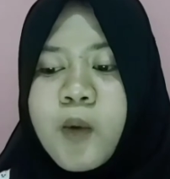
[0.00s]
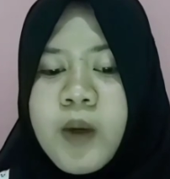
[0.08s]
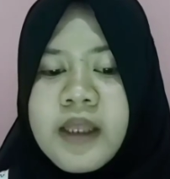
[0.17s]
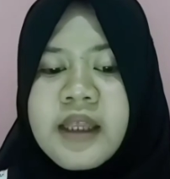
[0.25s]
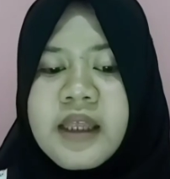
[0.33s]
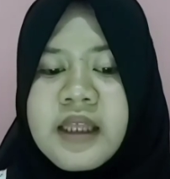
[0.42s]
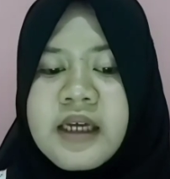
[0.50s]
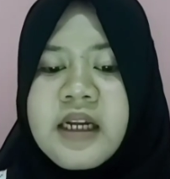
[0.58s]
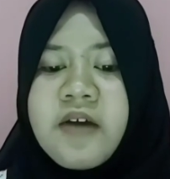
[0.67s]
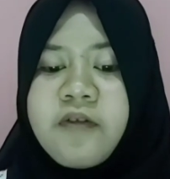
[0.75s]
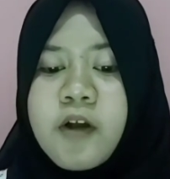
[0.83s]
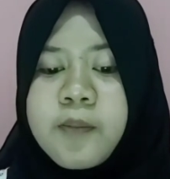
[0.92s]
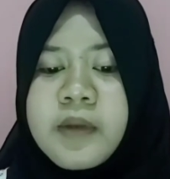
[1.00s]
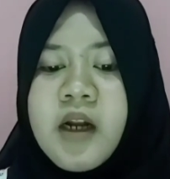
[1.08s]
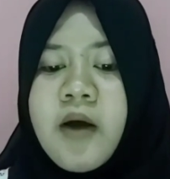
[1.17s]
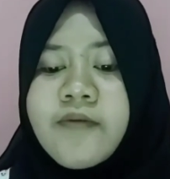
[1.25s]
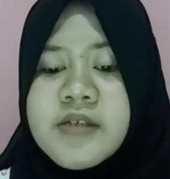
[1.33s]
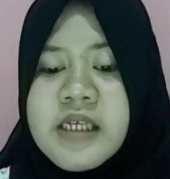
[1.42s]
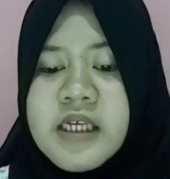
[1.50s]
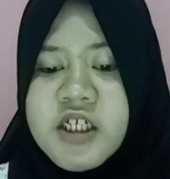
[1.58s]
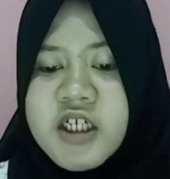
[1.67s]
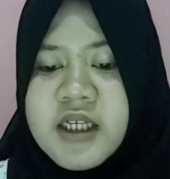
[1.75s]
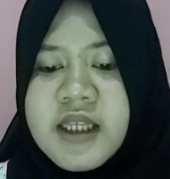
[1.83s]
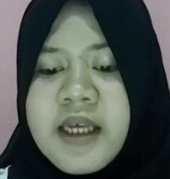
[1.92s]
with the development of
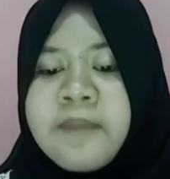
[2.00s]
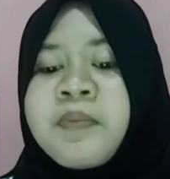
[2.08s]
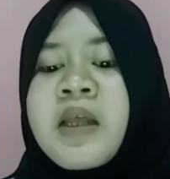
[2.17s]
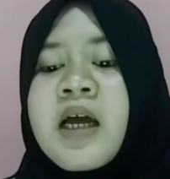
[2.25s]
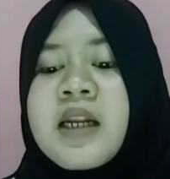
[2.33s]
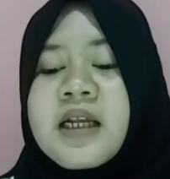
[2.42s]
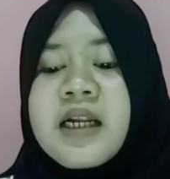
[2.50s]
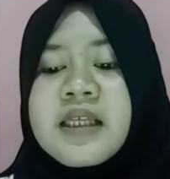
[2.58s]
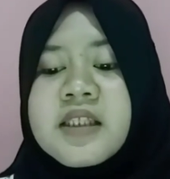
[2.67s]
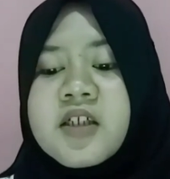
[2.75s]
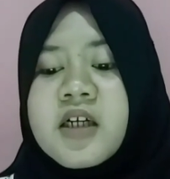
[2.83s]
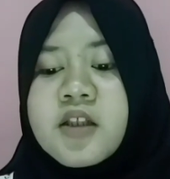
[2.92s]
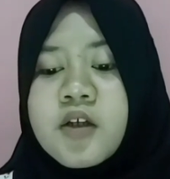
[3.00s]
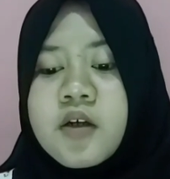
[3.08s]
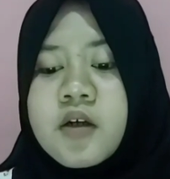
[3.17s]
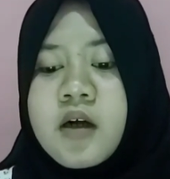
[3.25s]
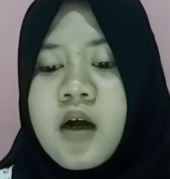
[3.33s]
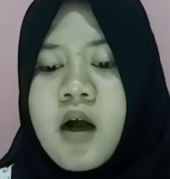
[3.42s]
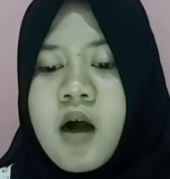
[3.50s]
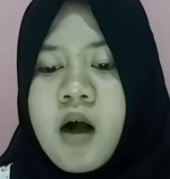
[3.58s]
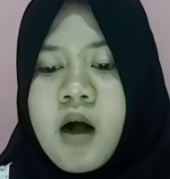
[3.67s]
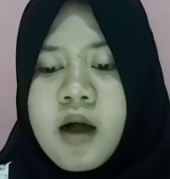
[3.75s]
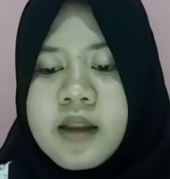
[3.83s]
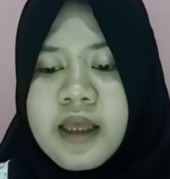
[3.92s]
society. The literature
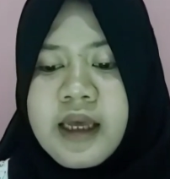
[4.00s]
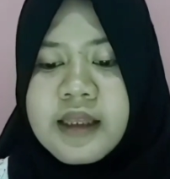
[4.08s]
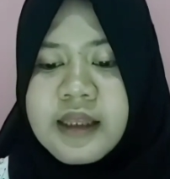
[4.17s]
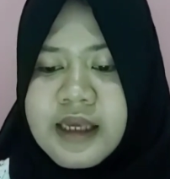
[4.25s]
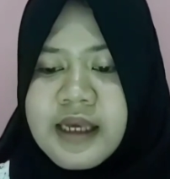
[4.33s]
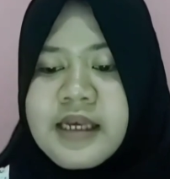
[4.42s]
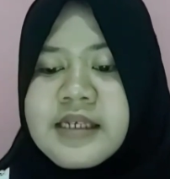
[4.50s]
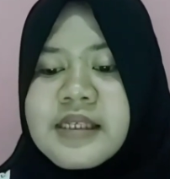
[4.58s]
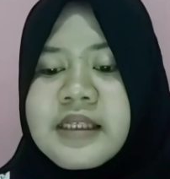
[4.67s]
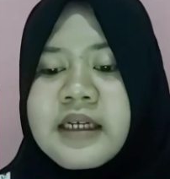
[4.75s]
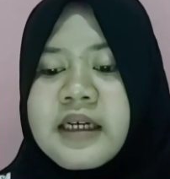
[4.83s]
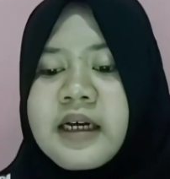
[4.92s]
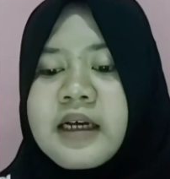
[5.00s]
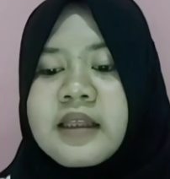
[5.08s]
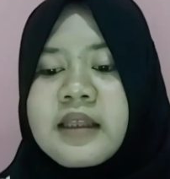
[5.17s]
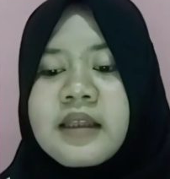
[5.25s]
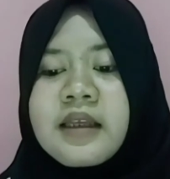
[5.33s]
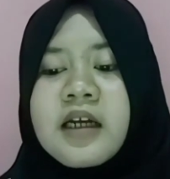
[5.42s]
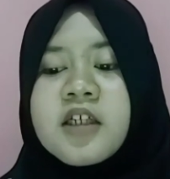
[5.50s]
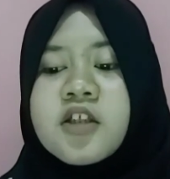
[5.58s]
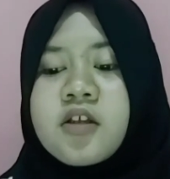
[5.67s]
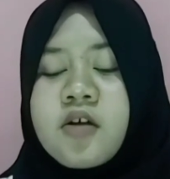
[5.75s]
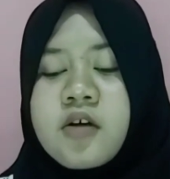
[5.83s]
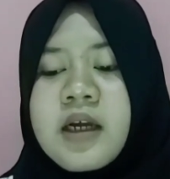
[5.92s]
that is the
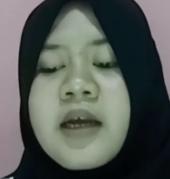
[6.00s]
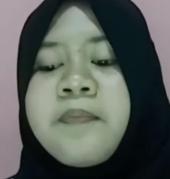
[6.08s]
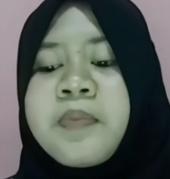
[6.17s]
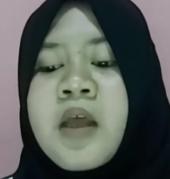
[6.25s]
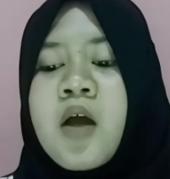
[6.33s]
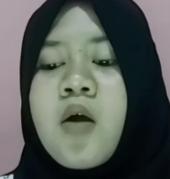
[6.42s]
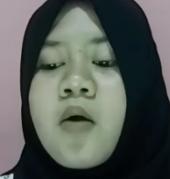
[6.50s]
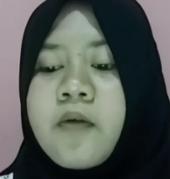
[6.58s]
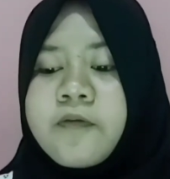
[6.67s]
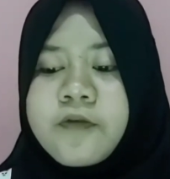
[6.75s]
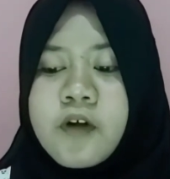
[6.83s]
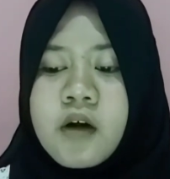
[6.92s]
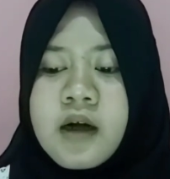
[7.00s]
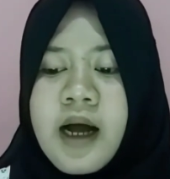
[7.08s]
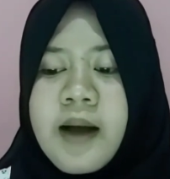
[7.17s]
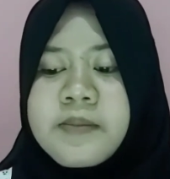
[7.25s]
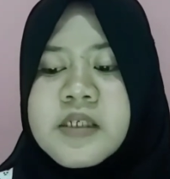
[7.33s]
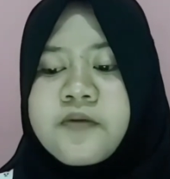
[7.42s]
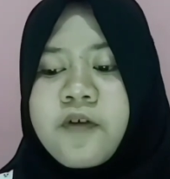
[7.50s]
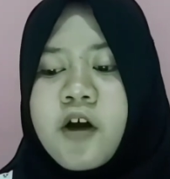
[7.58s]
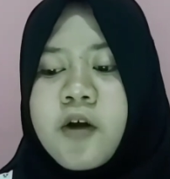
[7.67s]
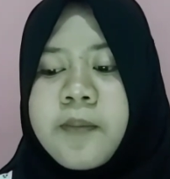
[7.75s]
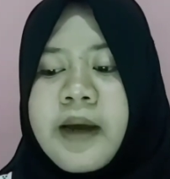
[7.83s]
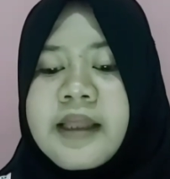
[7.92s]
trajectory comes
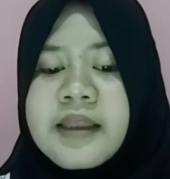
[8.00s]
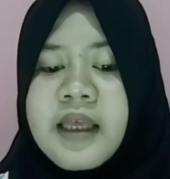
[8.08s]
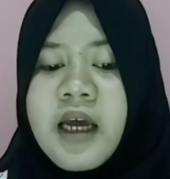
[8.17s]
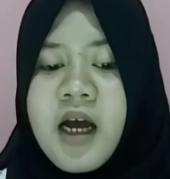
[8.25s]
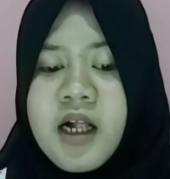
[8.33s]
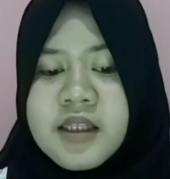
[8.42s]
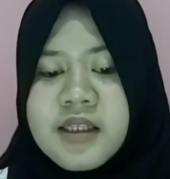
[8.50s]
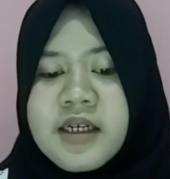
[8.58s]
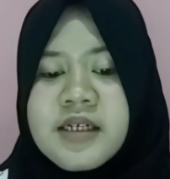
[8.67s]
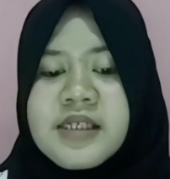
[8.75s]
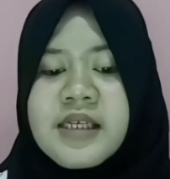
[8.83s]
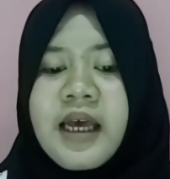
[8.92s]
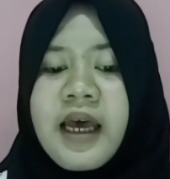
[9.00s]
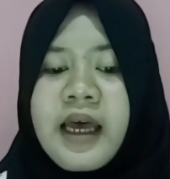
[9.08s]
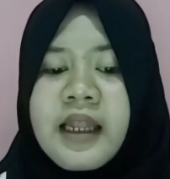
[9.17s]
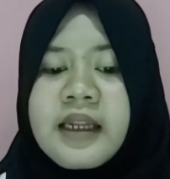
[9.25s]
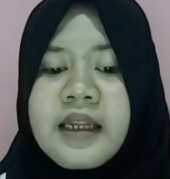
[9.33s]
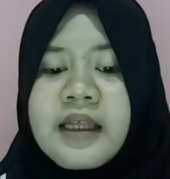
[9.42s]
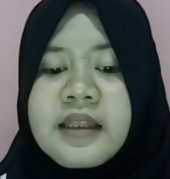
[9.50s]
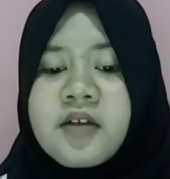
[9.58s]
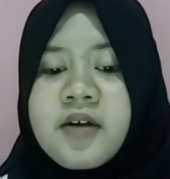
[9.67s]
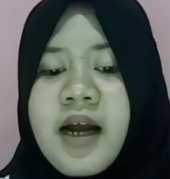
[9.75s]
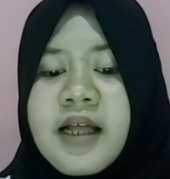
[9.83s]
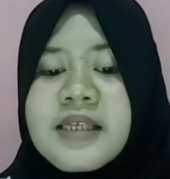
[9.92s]
from ethnic cultures and it
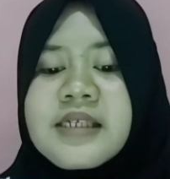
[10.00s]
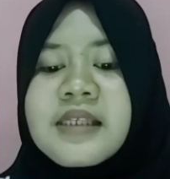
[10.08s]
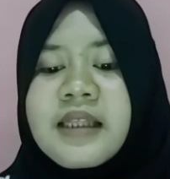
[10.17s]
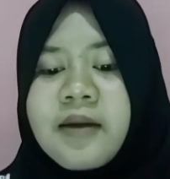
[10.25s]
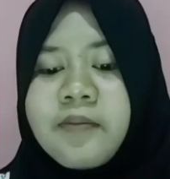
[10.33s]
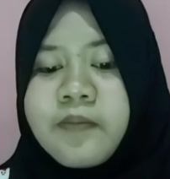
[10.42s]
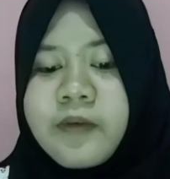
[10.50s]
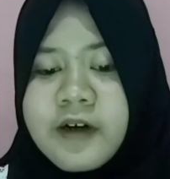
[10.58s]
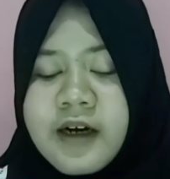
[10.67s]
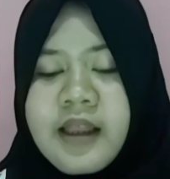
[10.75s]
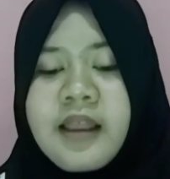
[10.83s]
runs temporal.